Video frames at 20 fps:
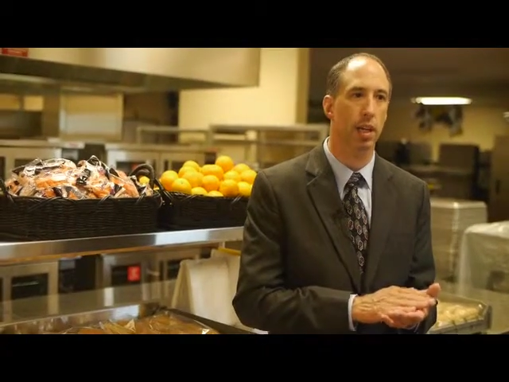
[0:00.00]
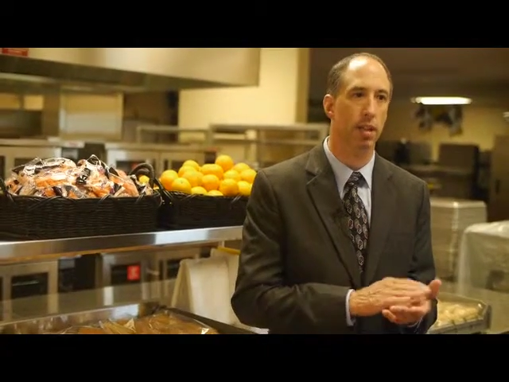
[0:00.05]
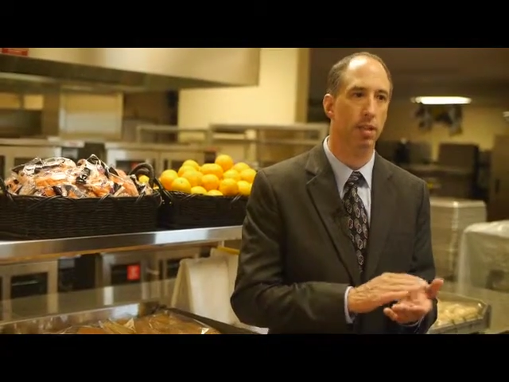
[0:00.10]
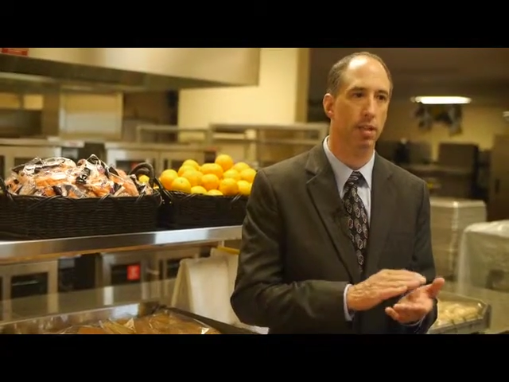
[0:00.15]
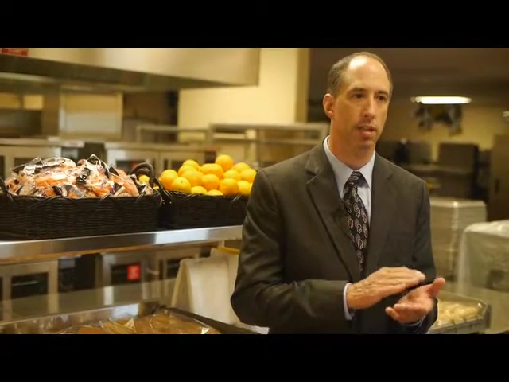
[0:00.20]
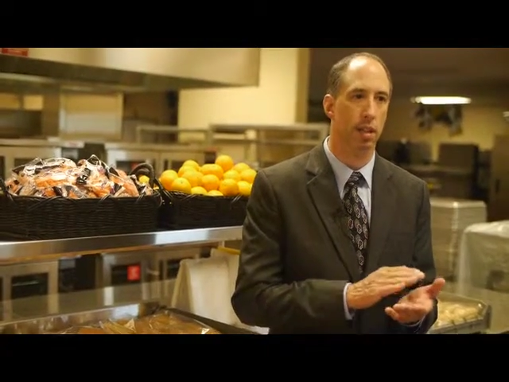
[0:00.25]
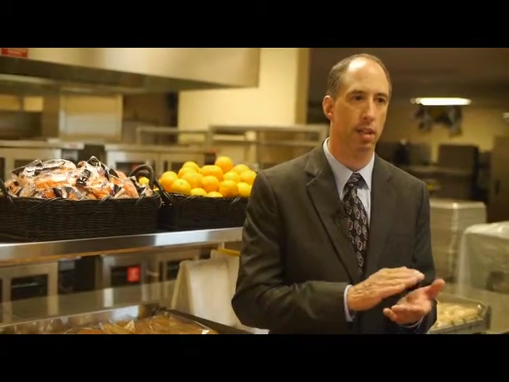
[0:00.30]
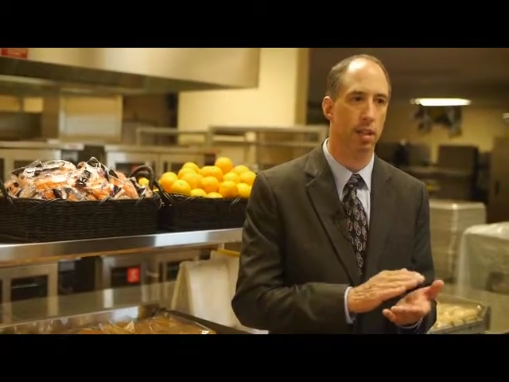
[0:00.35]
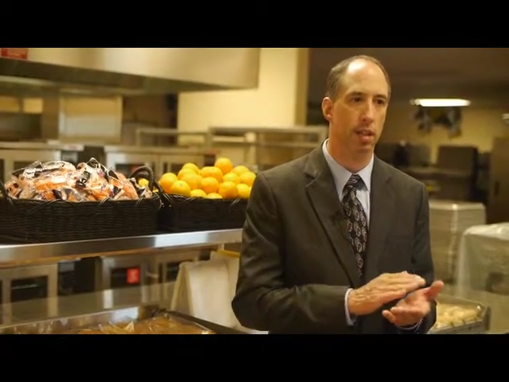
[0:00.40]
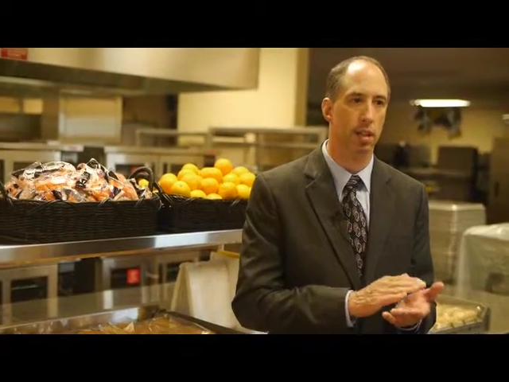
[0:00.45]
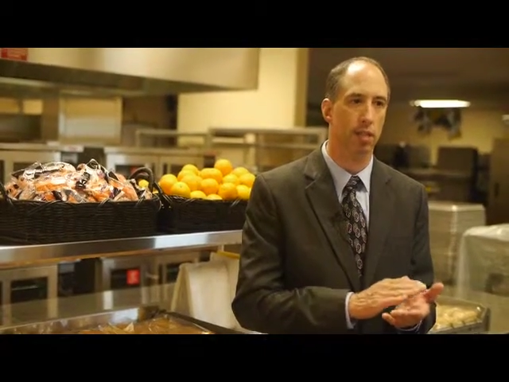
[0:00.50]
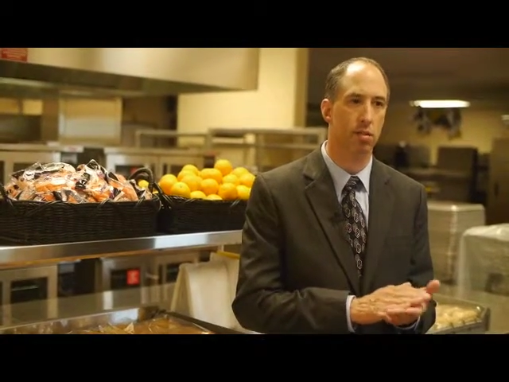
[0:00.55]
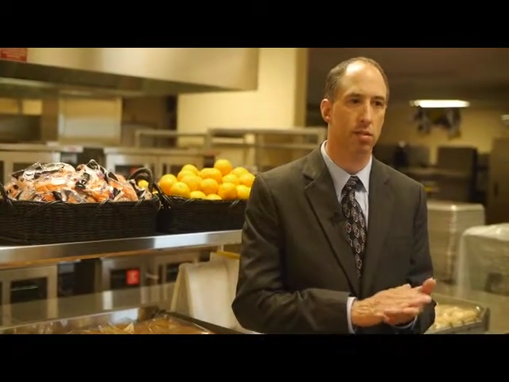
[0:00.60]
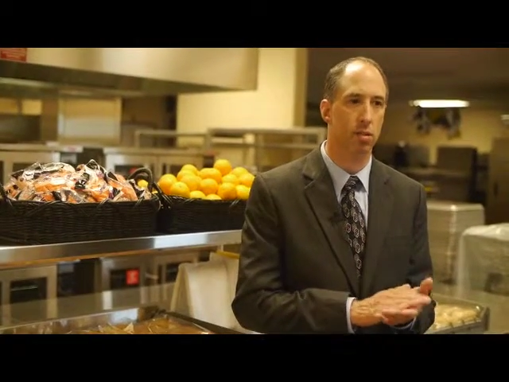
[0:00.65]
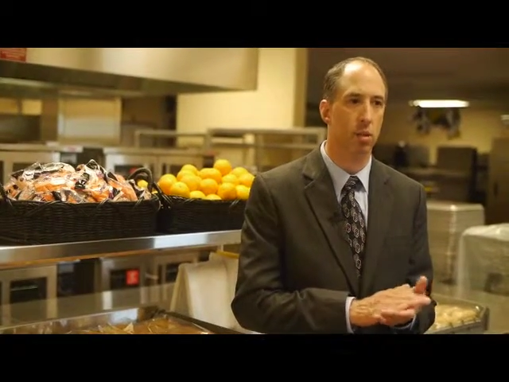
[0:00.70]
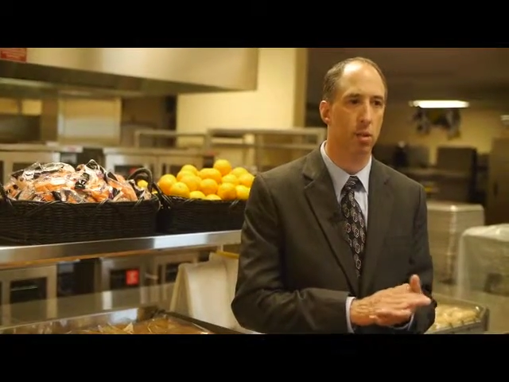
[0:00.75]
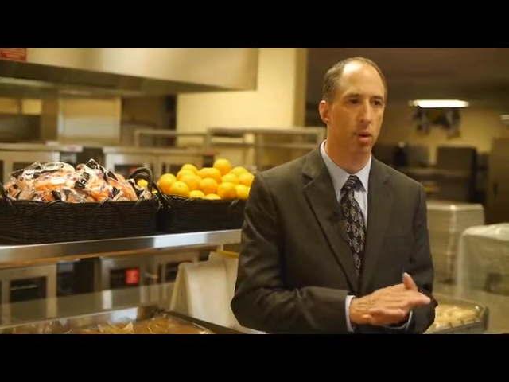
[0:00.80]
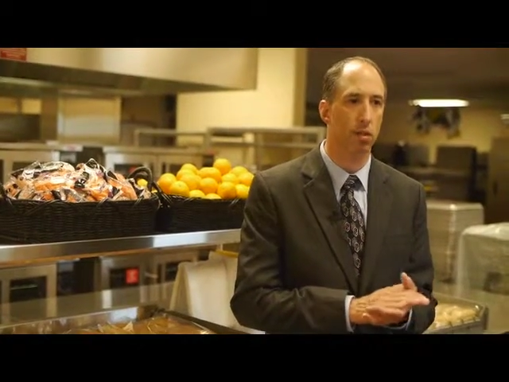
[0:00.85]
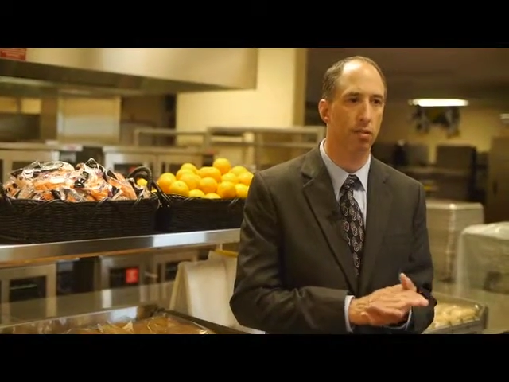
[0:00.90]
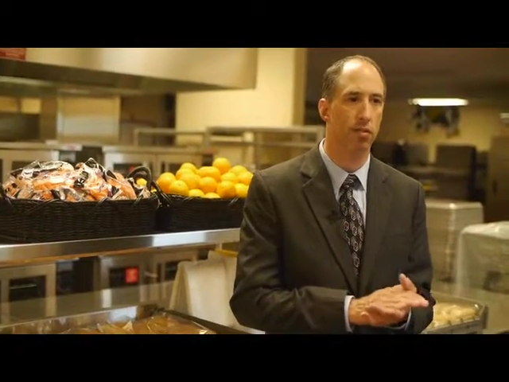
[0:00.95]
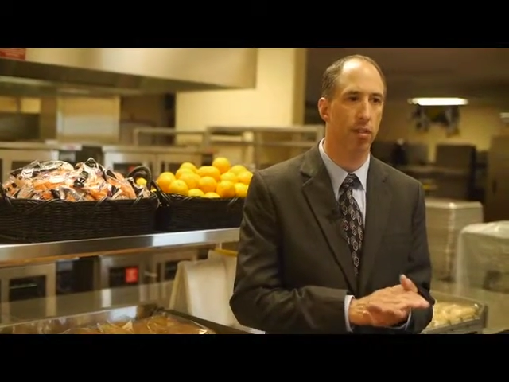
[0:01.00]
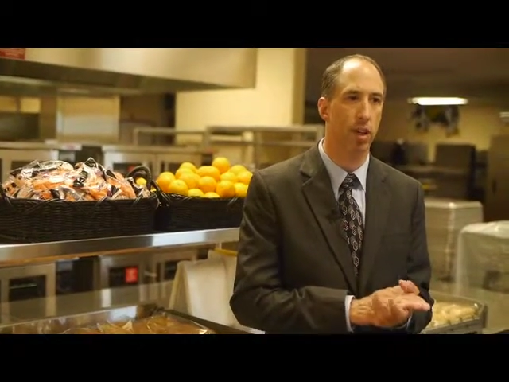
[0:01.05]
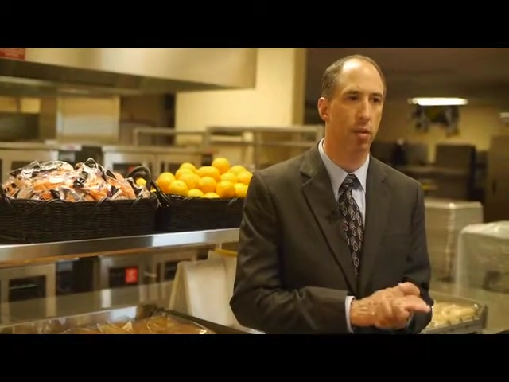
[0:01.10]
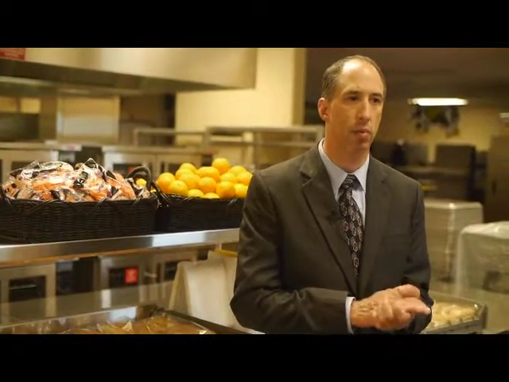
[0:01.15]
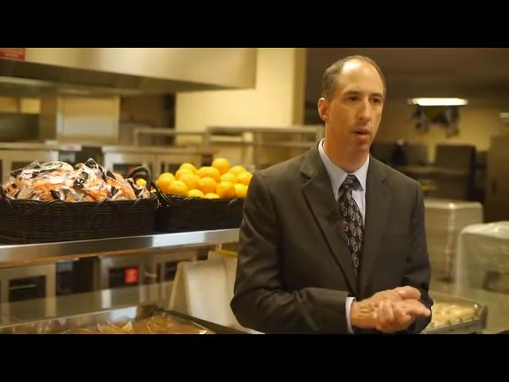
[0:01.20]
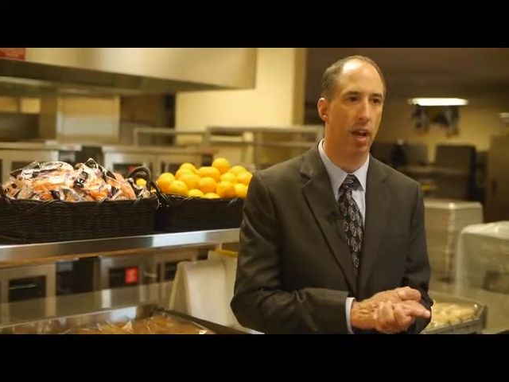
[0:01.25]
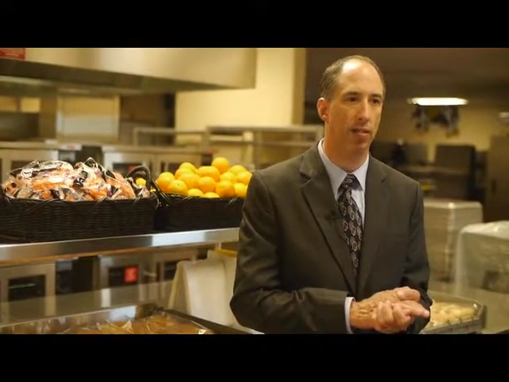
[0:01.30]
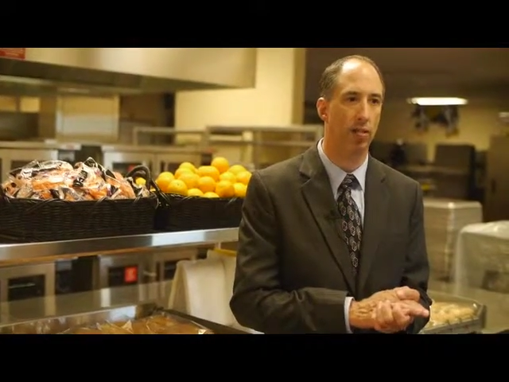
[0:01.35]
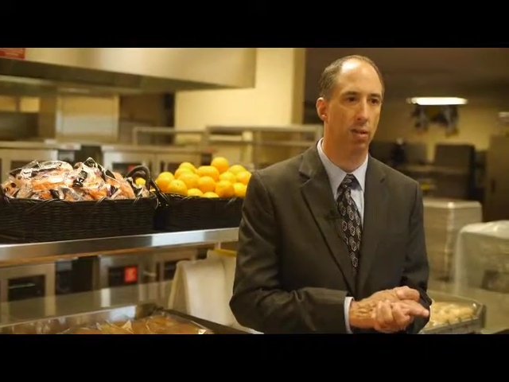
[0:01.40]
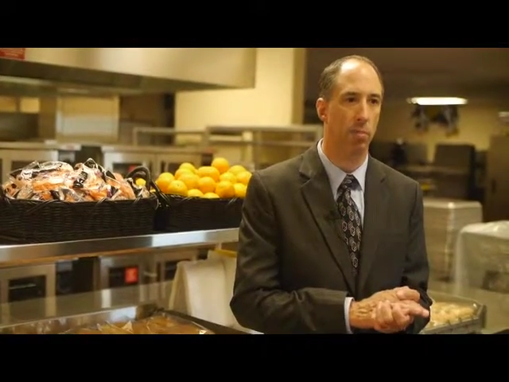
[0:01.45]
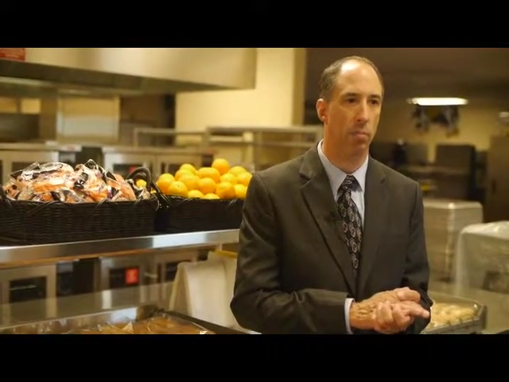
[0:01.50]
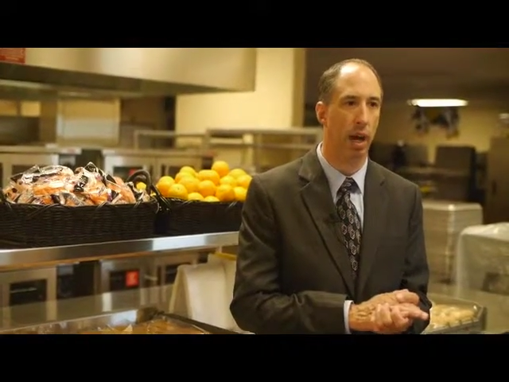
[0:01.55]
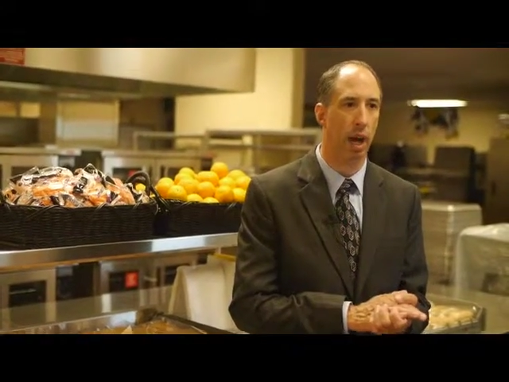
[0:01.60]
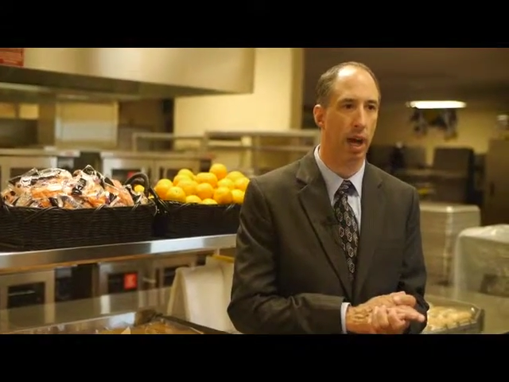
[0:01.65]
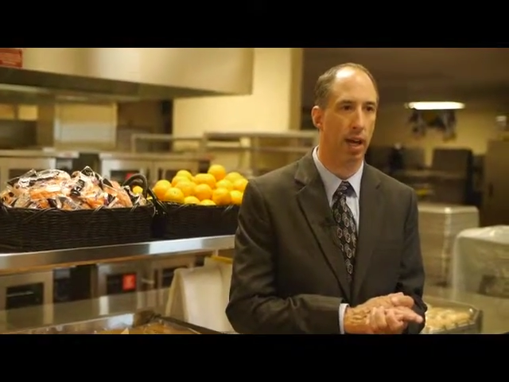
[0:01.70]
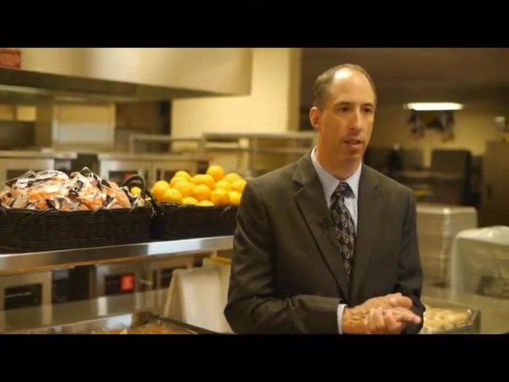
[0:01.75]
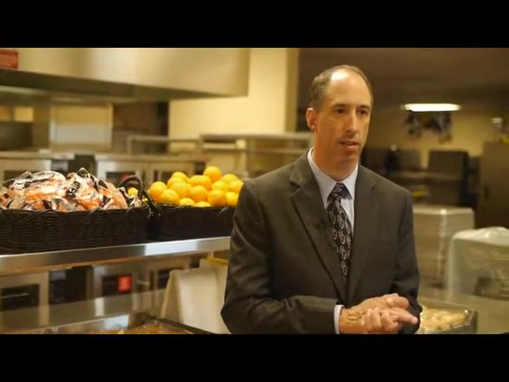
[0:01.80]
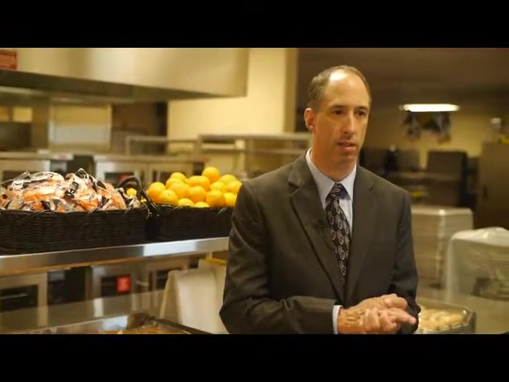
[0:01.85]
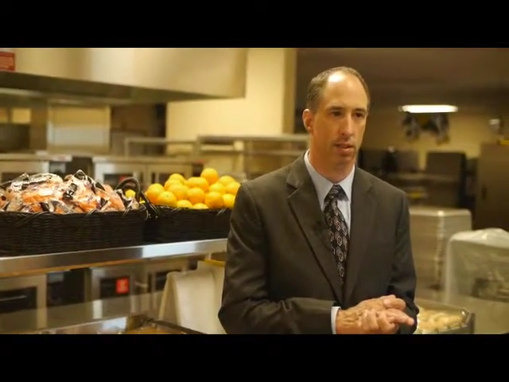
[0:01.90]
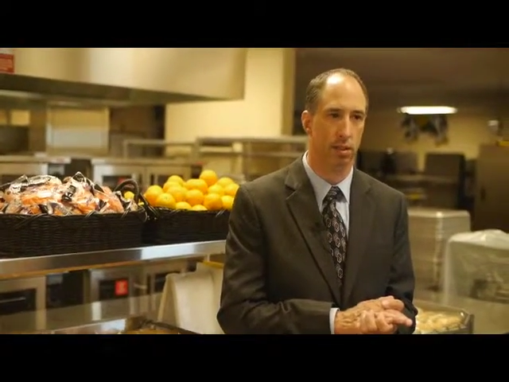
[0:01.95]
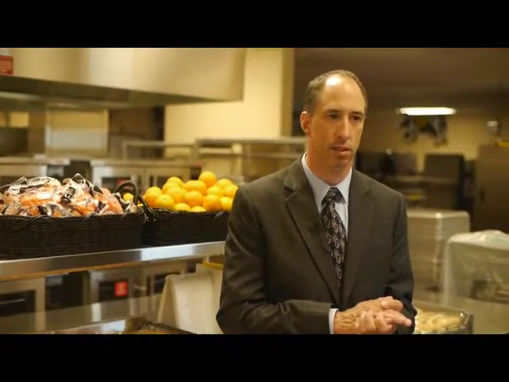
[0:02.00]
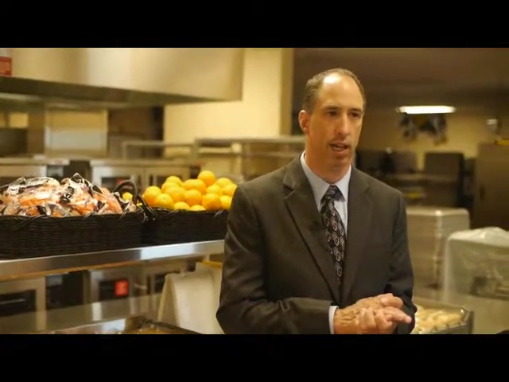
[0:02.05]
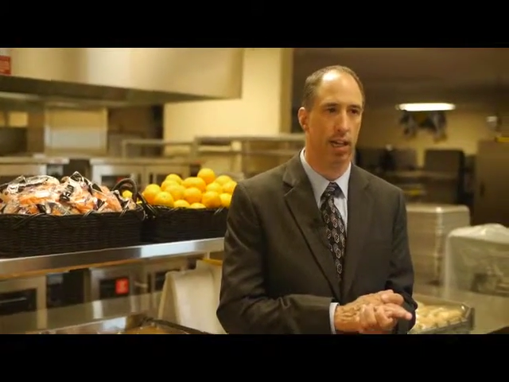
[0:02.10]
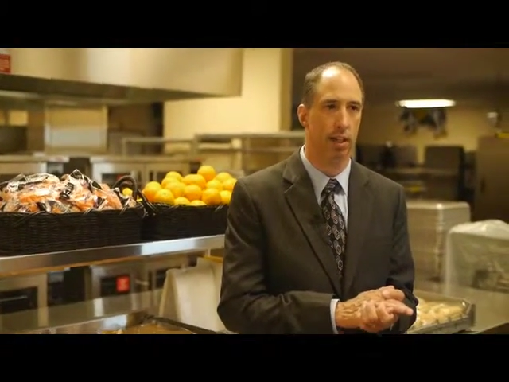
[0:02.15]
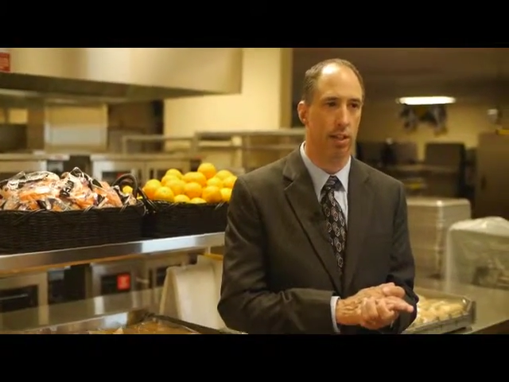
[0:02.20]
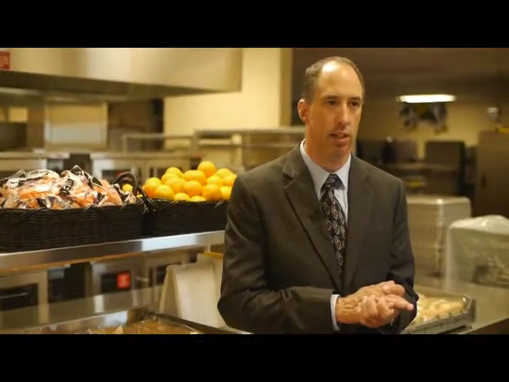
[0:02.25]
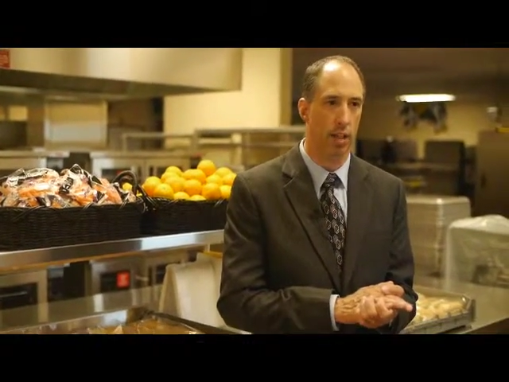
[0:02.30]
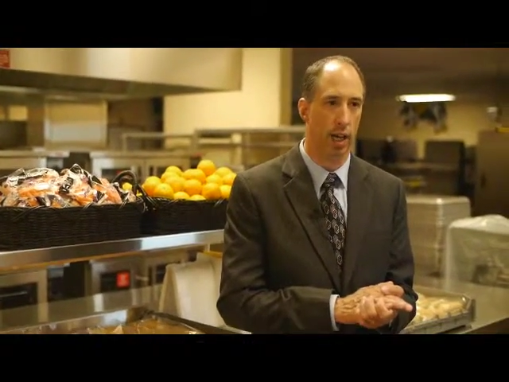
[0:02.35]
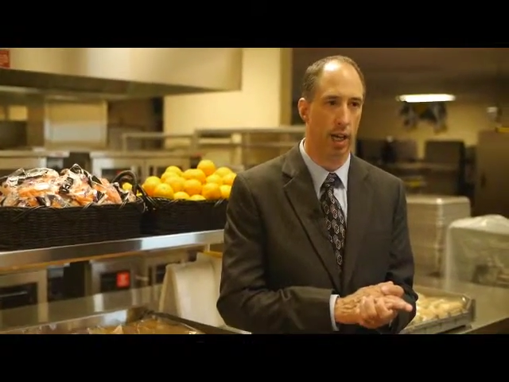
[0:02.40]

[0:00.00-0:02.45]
is that the school fee waiver box is not